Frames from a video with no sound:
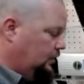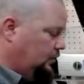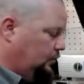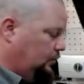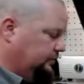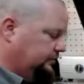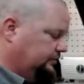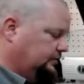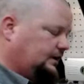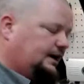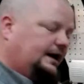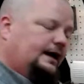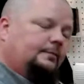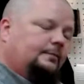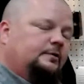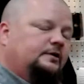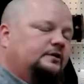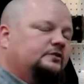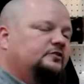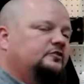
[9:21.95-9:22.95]
What's going to
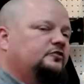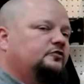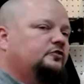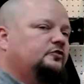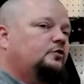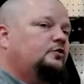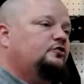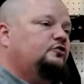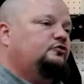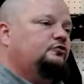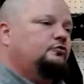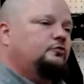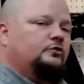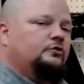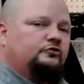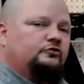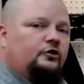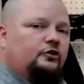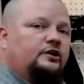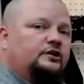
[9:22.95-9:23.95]
happen is as soon as you
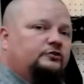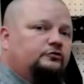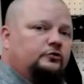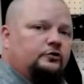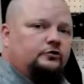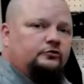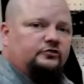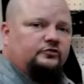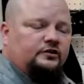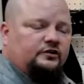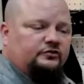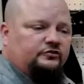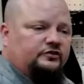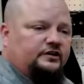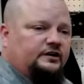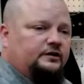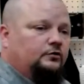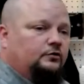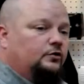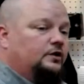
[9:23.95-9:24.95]
start introducing a
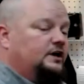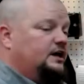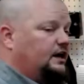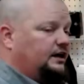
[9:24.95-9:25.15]
signal,